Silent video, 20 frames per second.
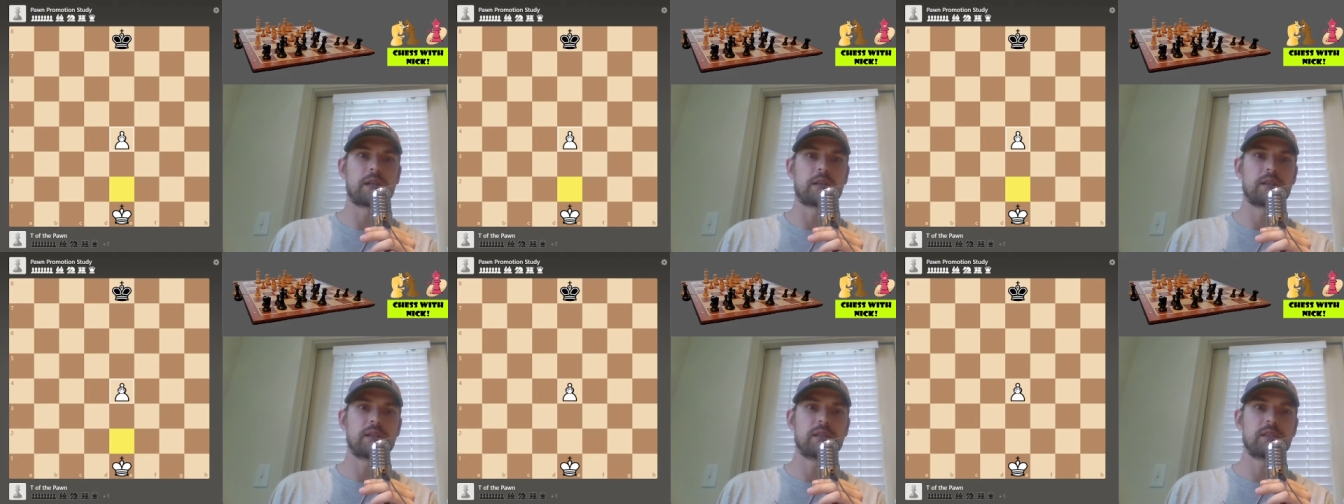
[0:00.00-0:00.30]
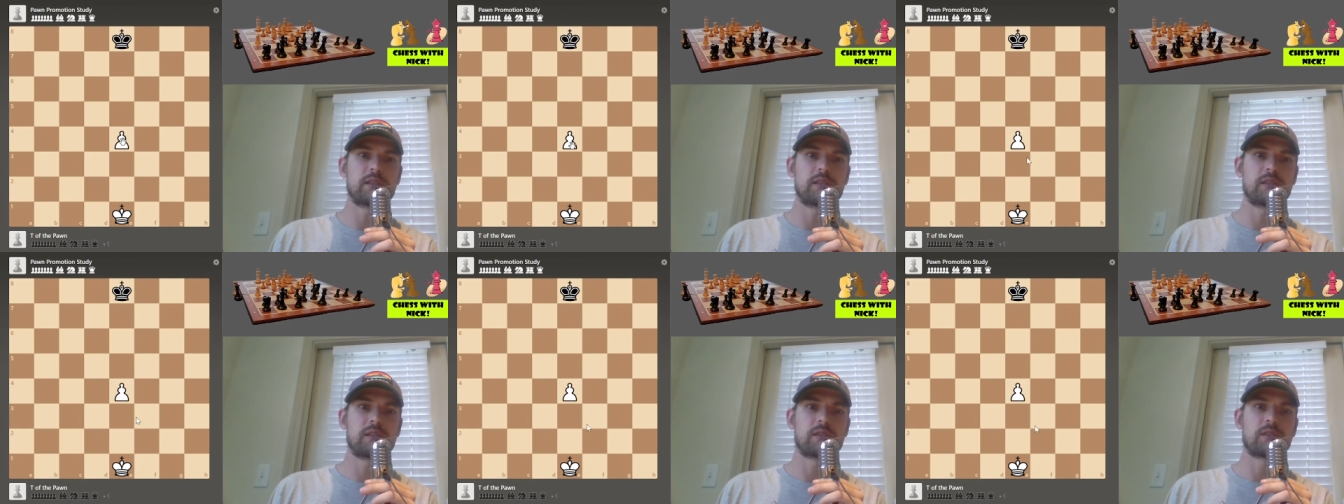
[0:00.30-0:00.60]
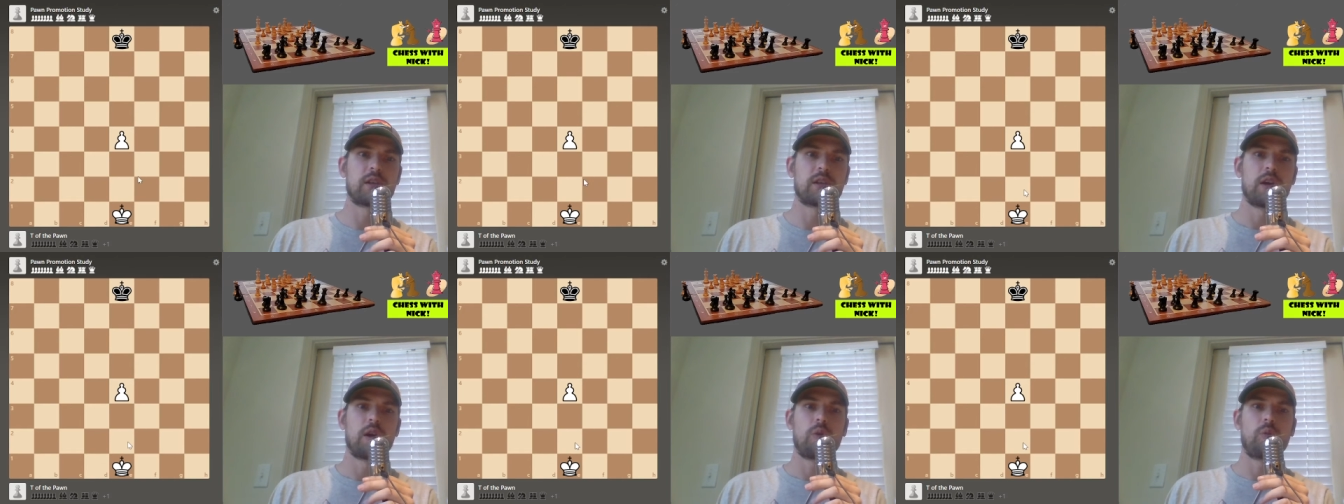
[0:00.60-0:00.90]
and this
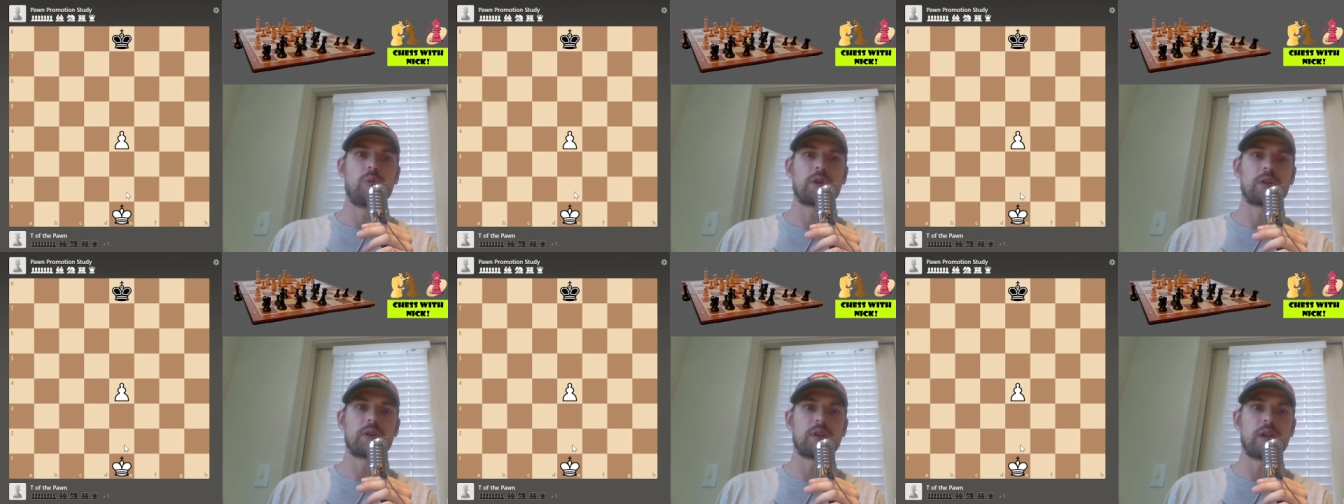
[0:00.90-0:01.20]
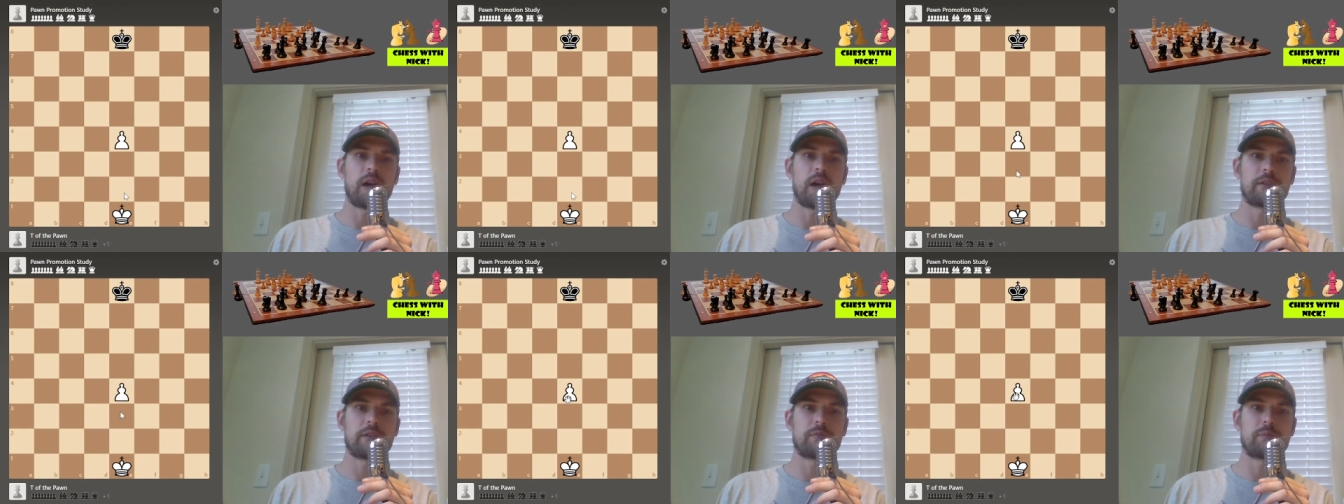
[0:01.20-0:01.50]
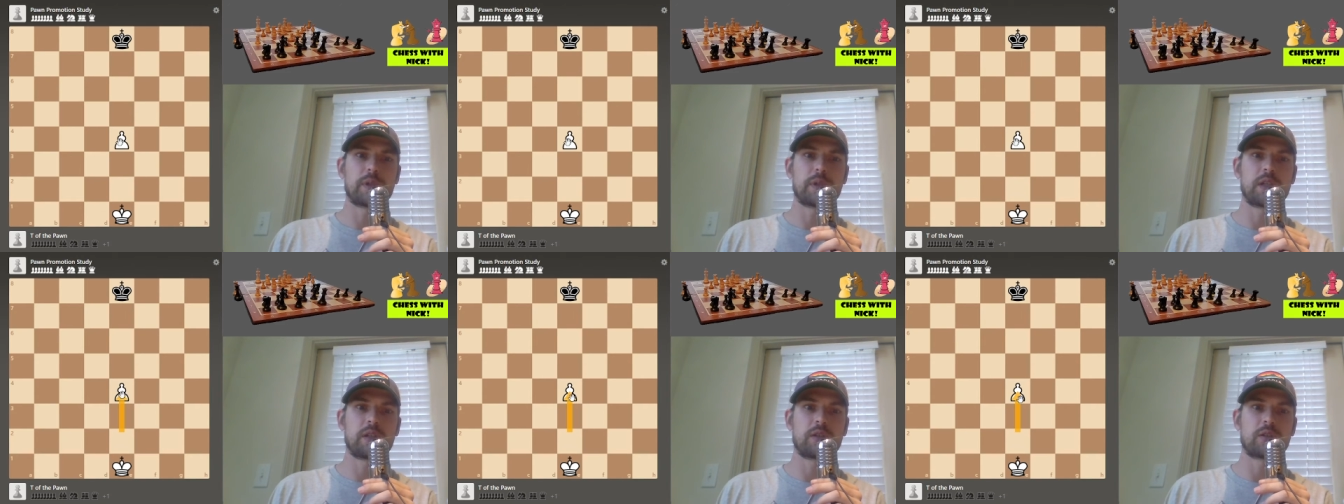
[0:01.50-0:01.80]
is what a lot of
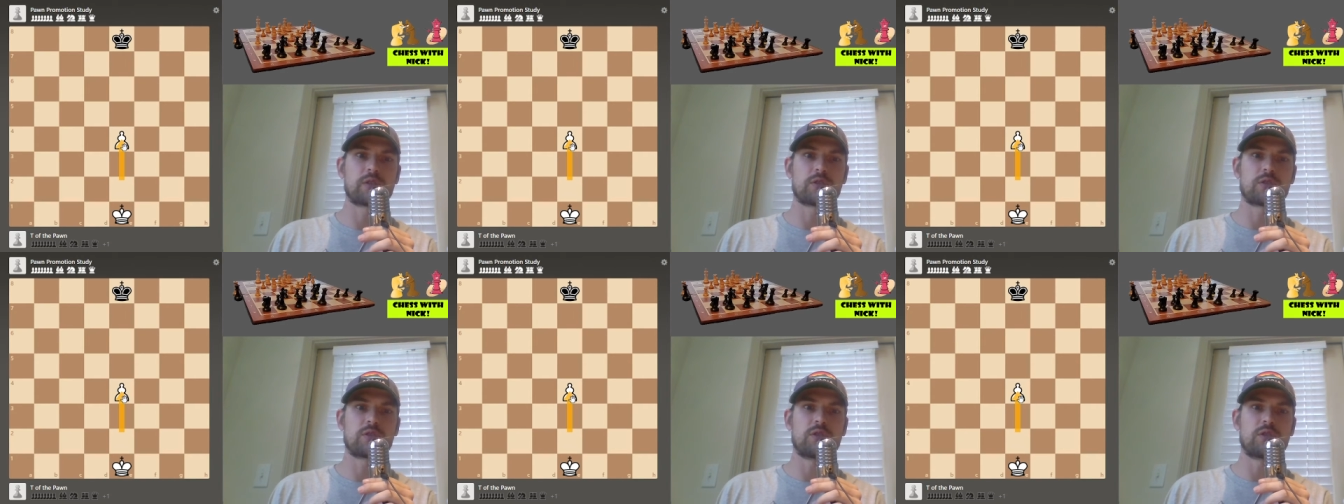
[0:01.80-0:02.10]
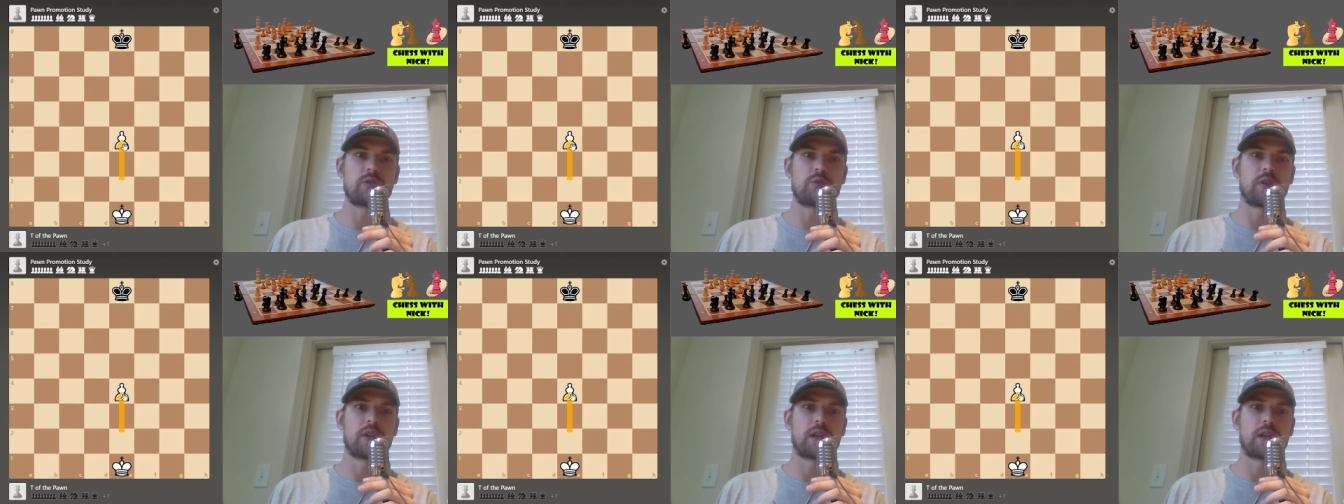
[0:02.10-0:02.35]
beginners do.